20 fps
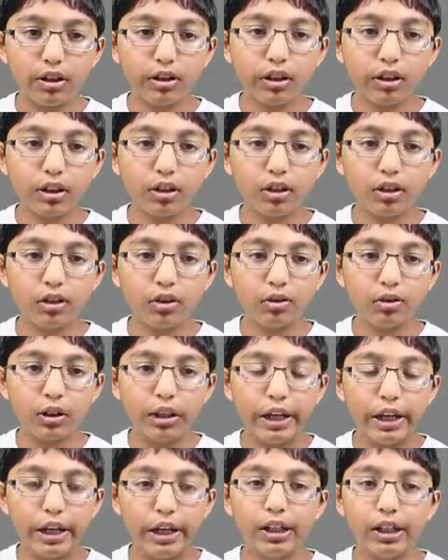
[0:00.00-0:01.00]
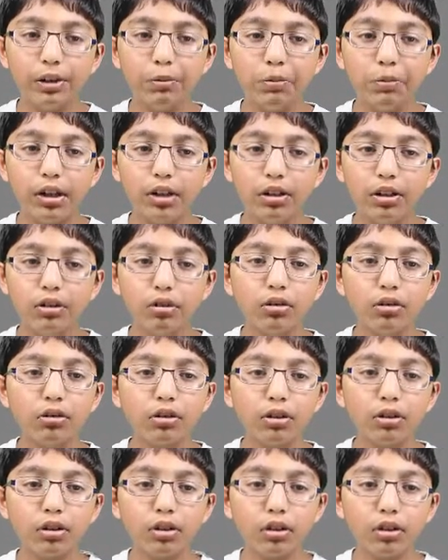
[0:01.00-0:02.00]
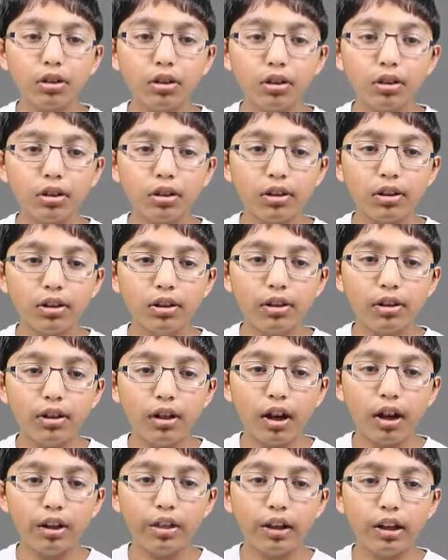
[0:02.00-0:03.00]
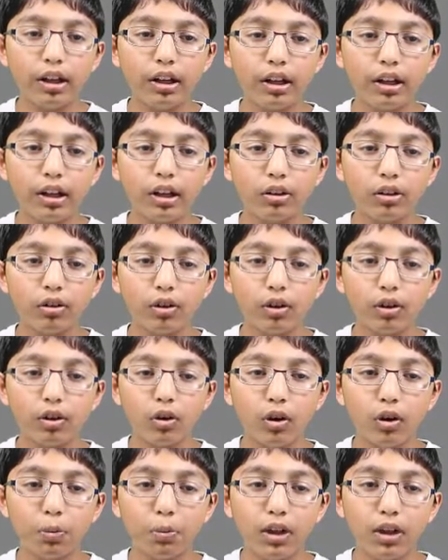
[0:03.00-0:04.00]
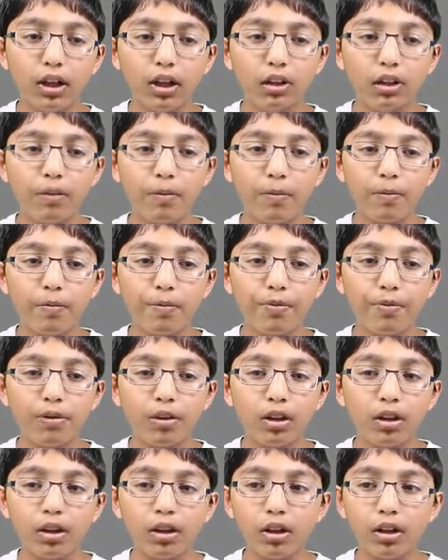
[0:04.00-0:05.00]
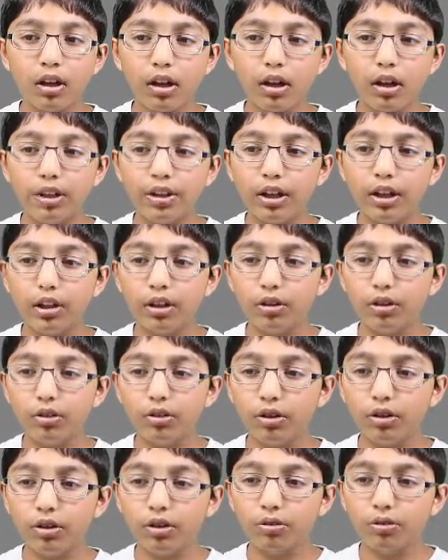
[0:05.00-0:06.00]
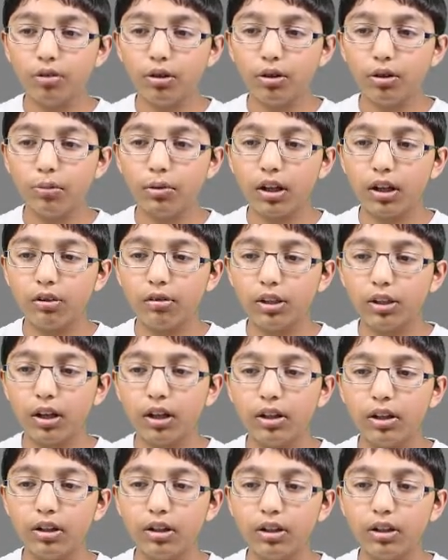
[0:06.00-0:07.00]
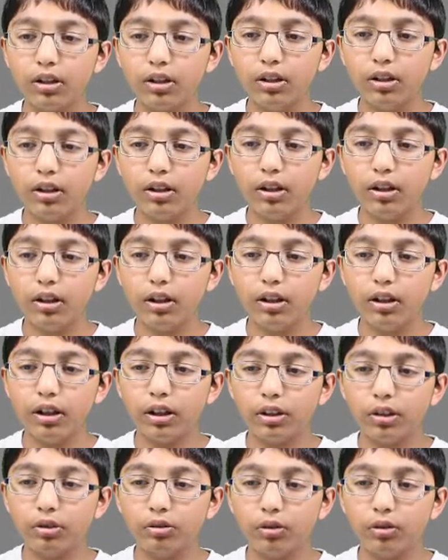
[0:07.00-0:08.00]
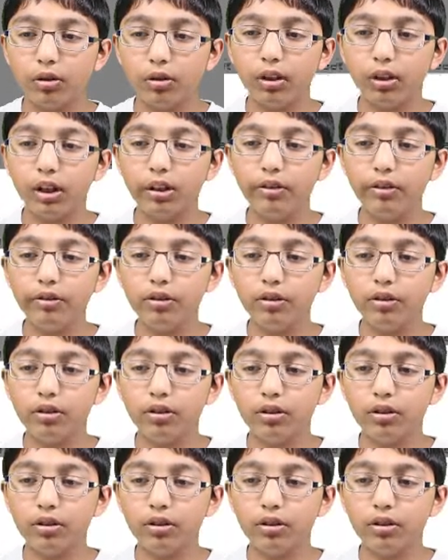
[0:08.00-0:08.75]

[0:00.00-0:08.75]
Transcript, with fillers: And then go to the edit menu. And then click on copy. And then go to the scroll bar again. And then scroll down.